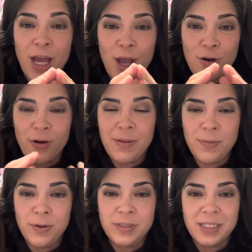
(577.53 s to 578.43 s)
gray
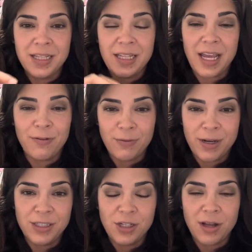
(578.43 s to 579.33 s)
mousse, and then they have
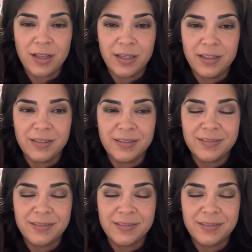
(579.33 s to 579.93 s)
red chocolate